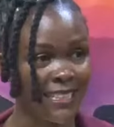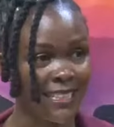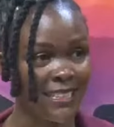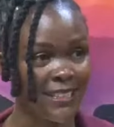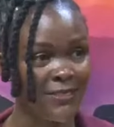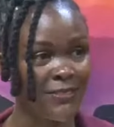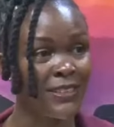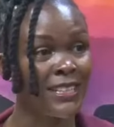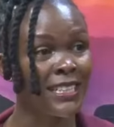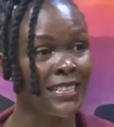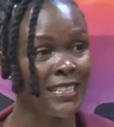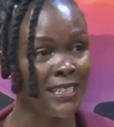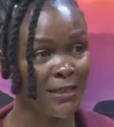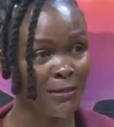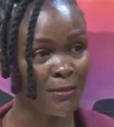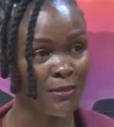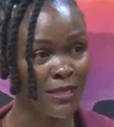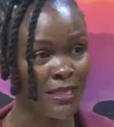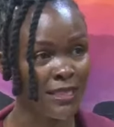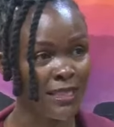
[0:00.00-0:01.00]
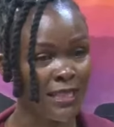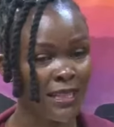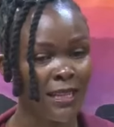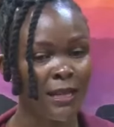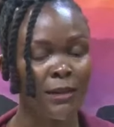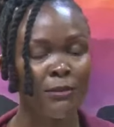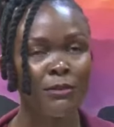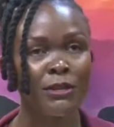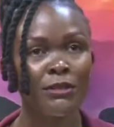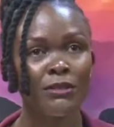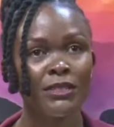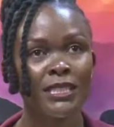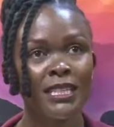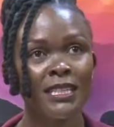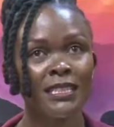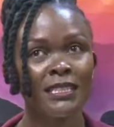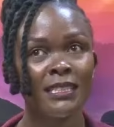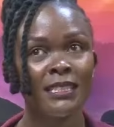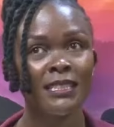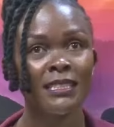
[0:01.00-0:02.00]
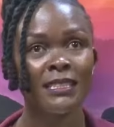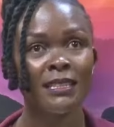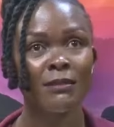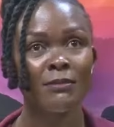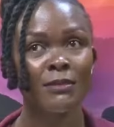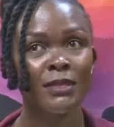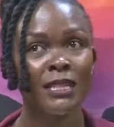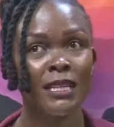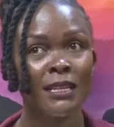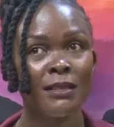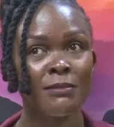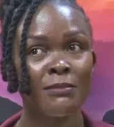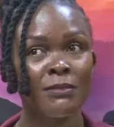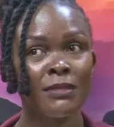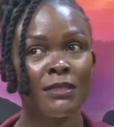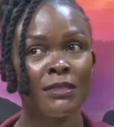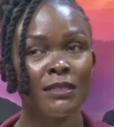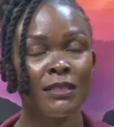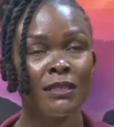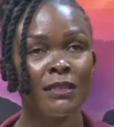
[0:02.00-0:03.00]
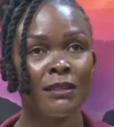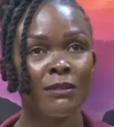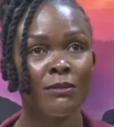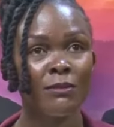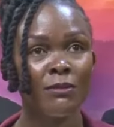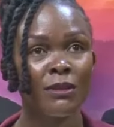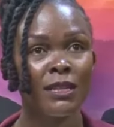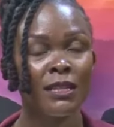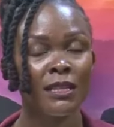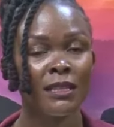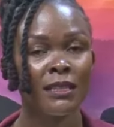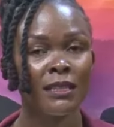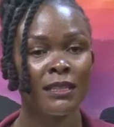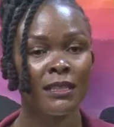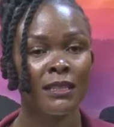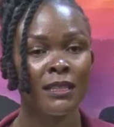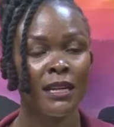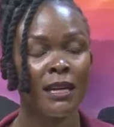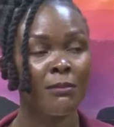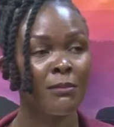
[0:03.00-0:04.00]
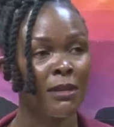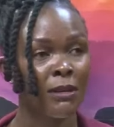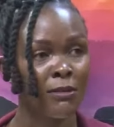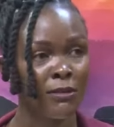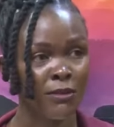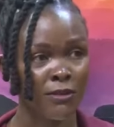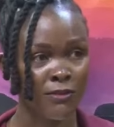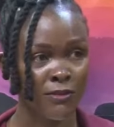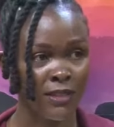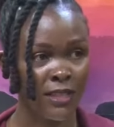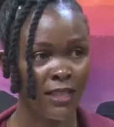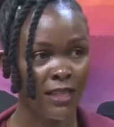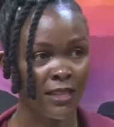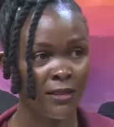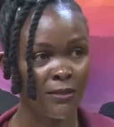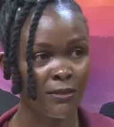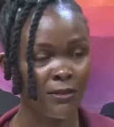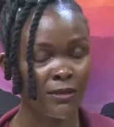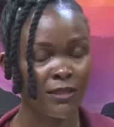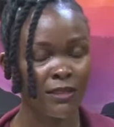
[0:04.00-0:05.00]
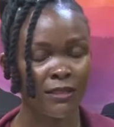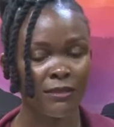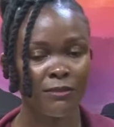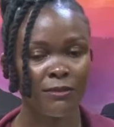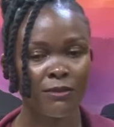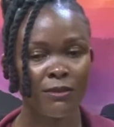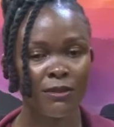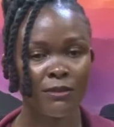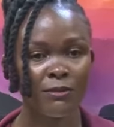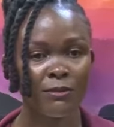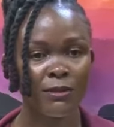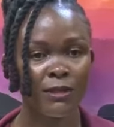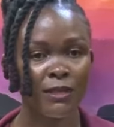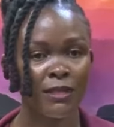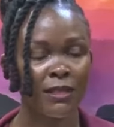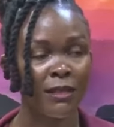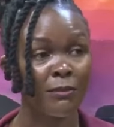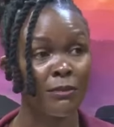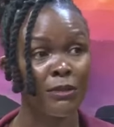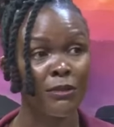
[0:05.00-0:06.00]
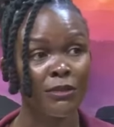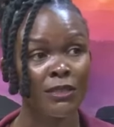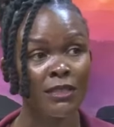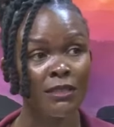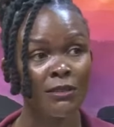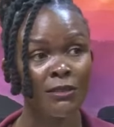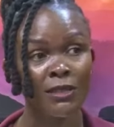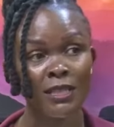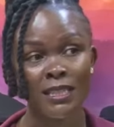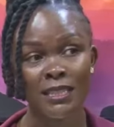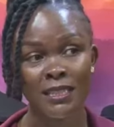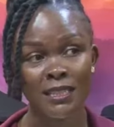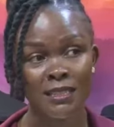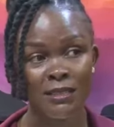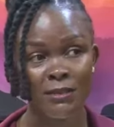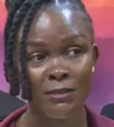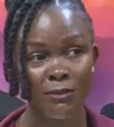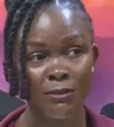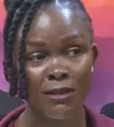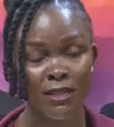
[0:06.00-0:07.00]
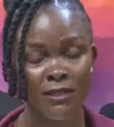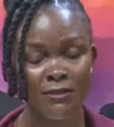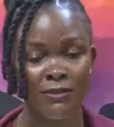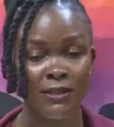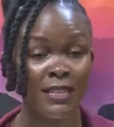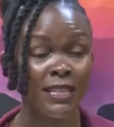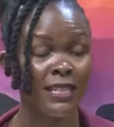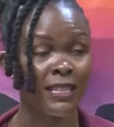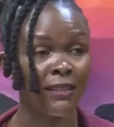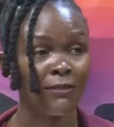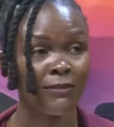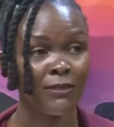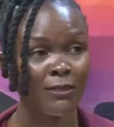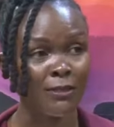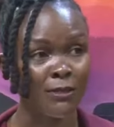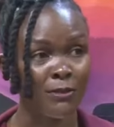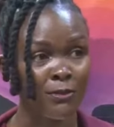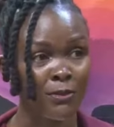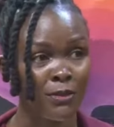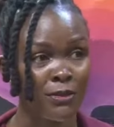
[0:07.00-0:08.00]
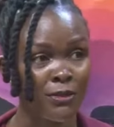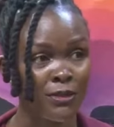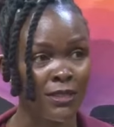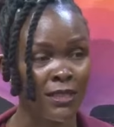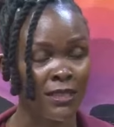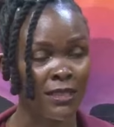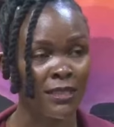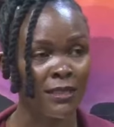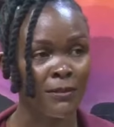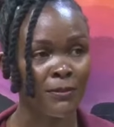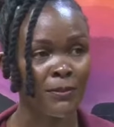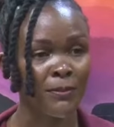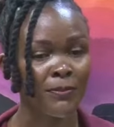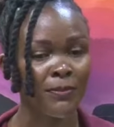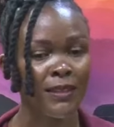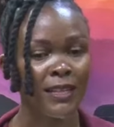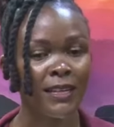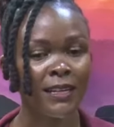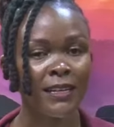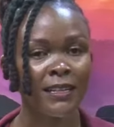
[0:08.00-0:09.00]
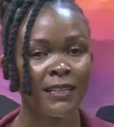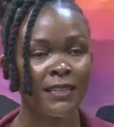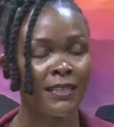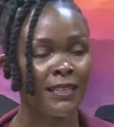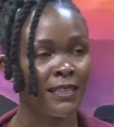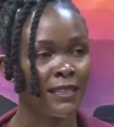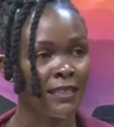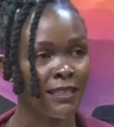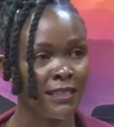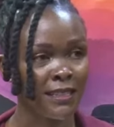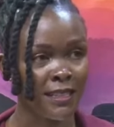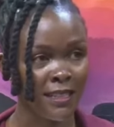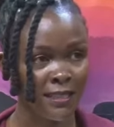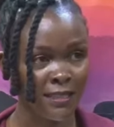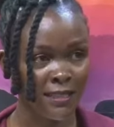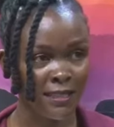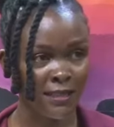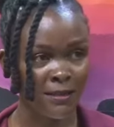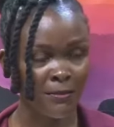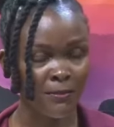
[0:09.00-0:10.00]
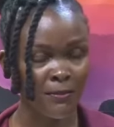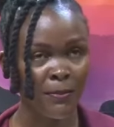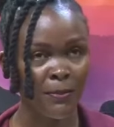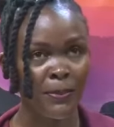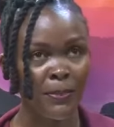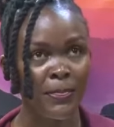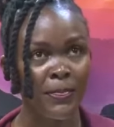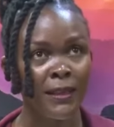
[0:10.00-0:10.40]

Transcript: even games. Because I see sometimes when I'm out of the house, I'm not connected to Wi-Fi and I've not bought the data. Yeah.